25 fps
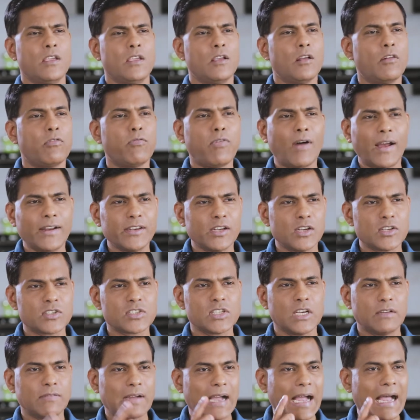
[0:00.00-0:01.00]
You'll find
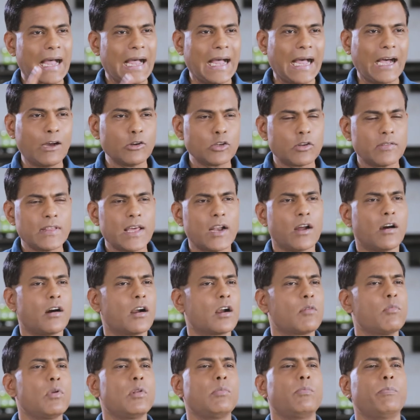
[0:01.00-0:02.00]
yourself out of that
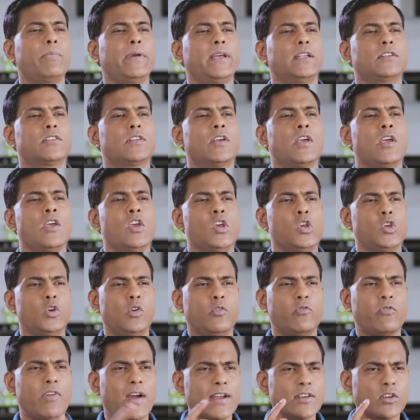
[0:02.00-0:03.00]
horrible pit.
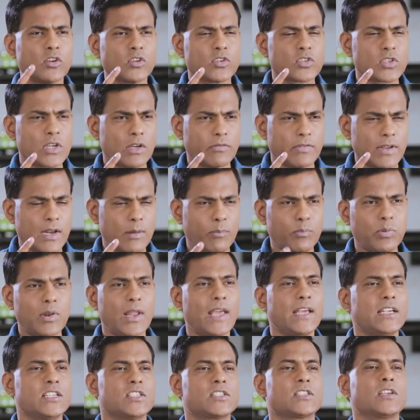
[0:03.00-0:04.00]
You'll find yourself in a
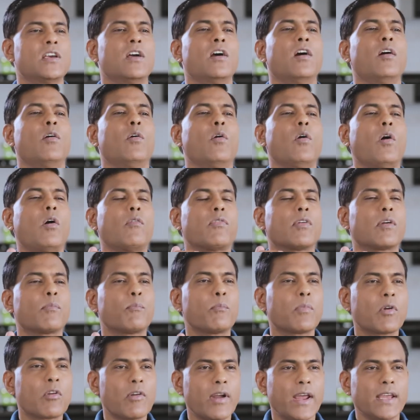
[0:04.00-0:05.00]
place of
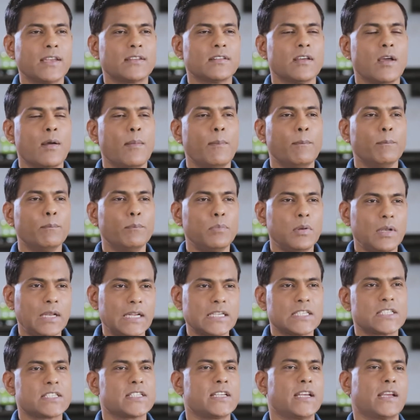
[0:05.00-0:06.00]
great
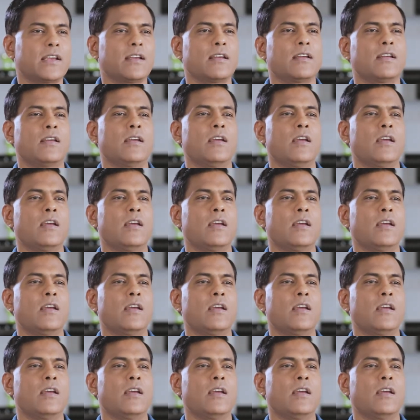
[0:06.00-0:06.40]
blessing.